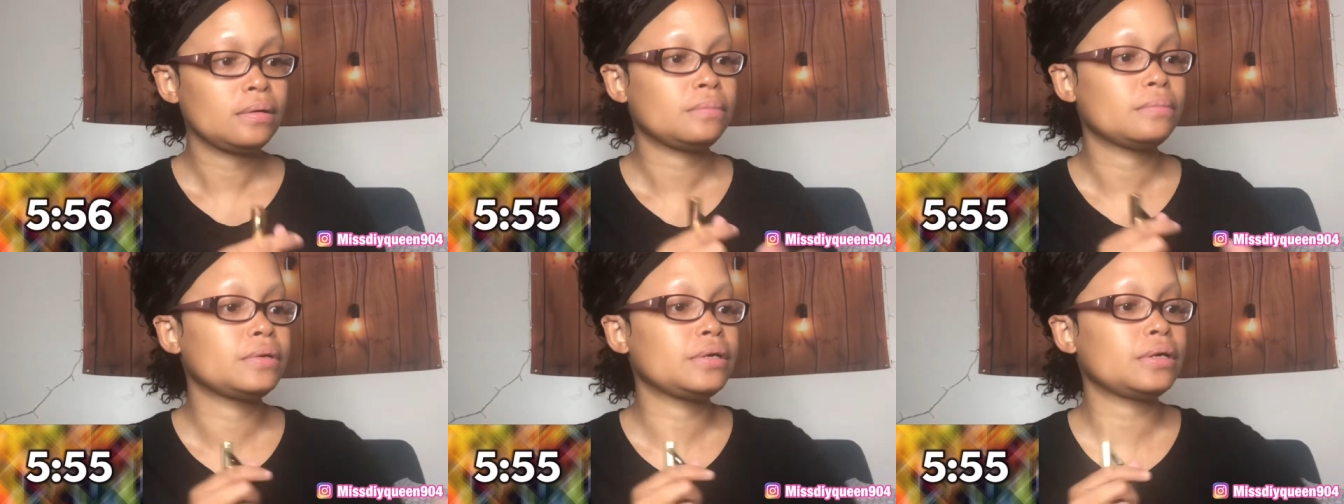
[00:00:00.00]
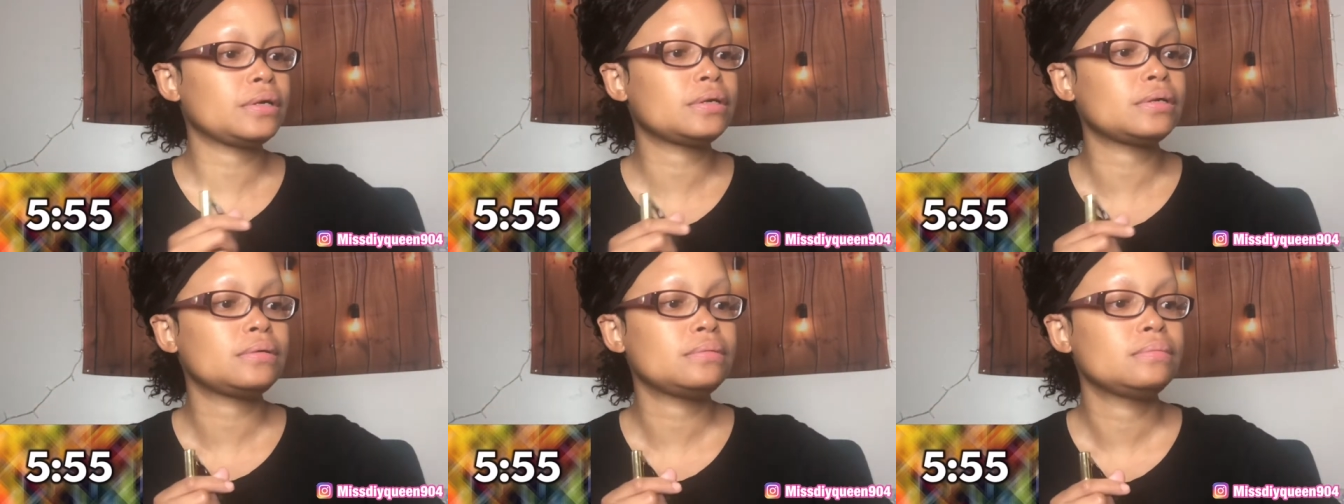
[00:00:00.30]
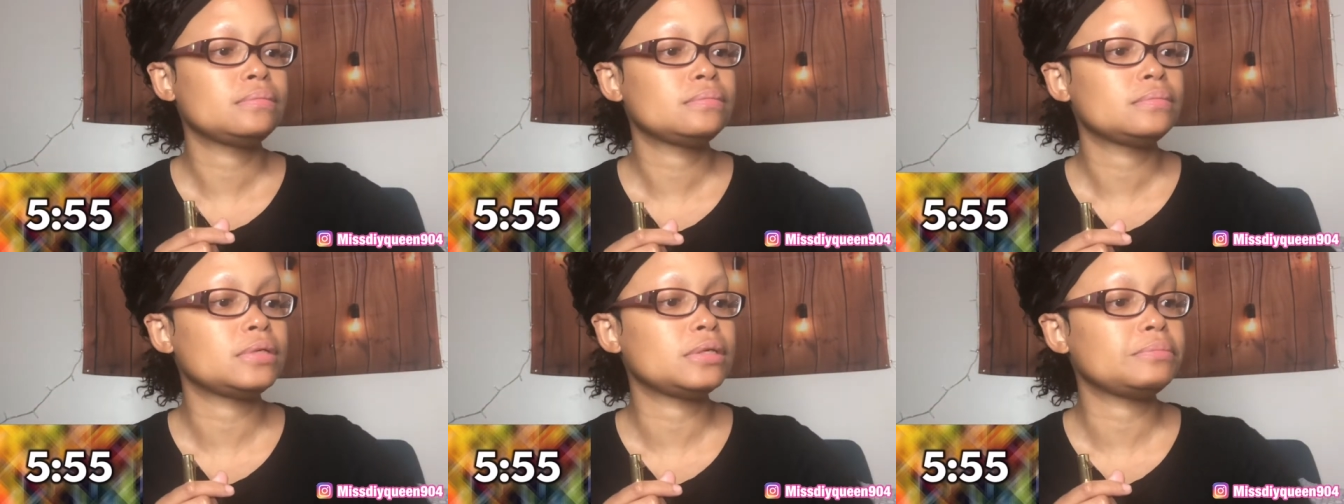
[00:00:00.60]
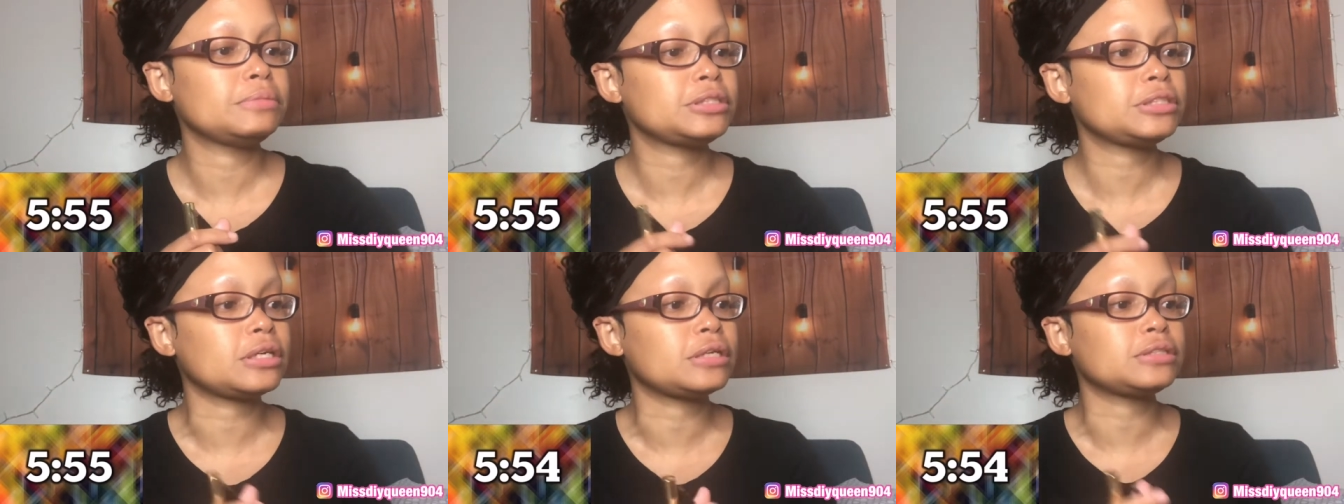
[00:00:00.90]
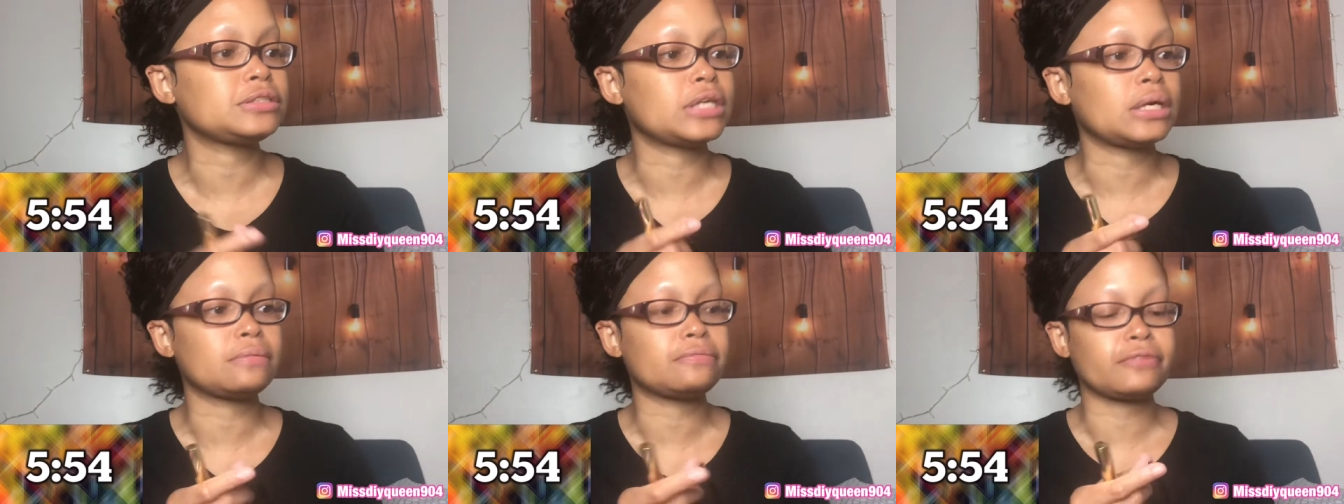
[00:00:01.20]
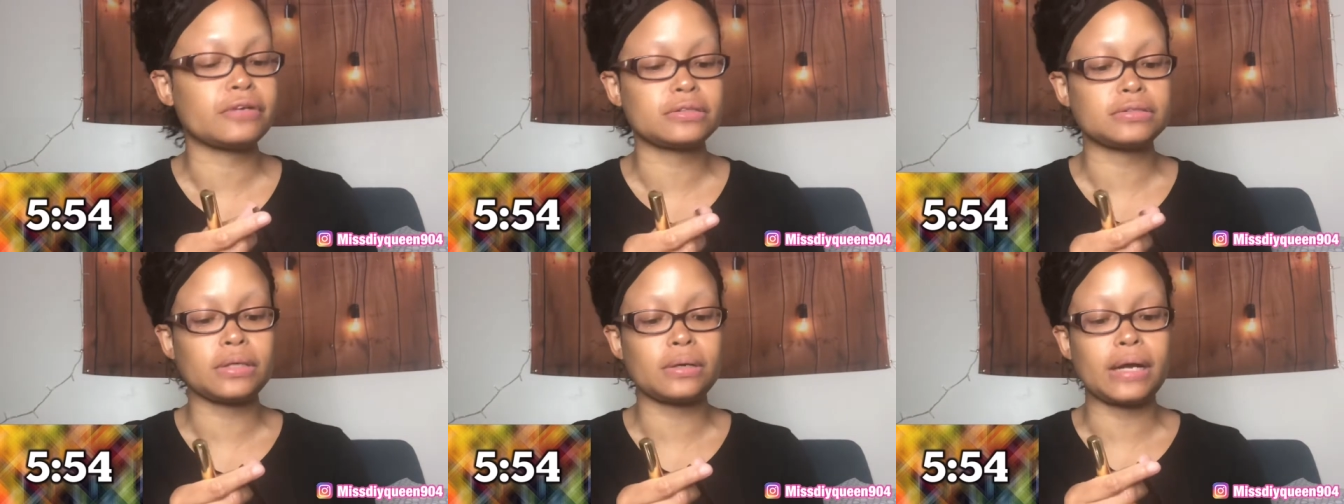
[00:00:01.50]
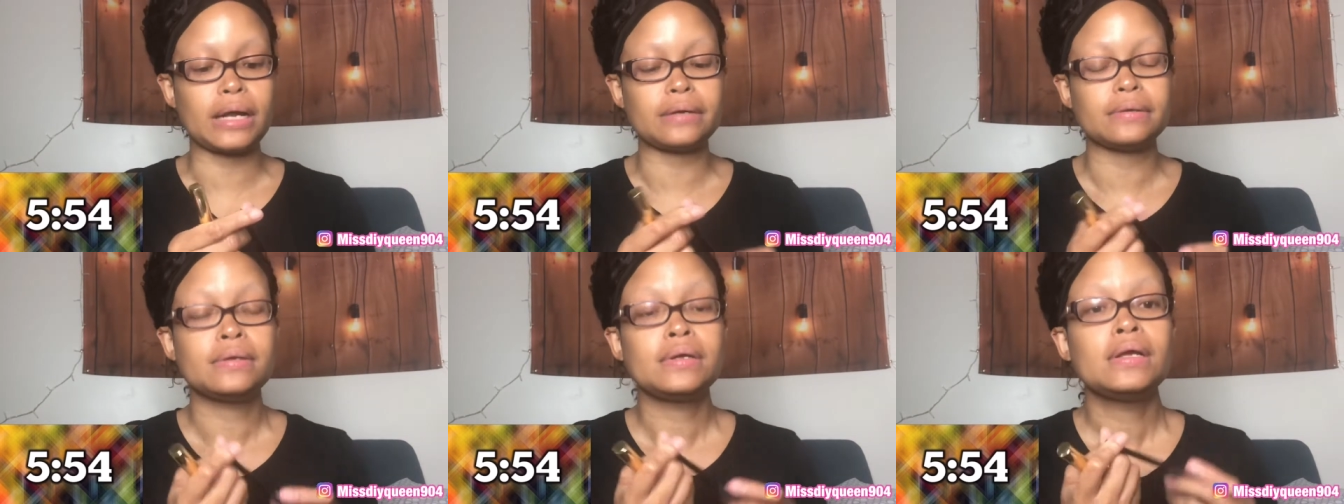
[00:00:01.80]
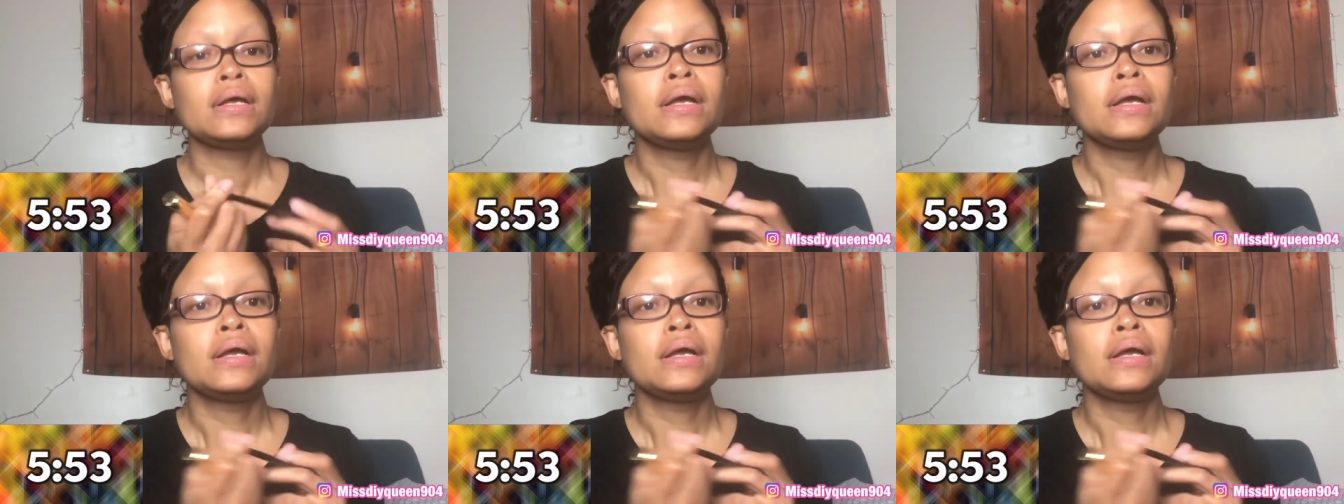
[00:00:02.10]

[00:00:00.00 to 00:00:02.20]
we are let me start time first. Okay.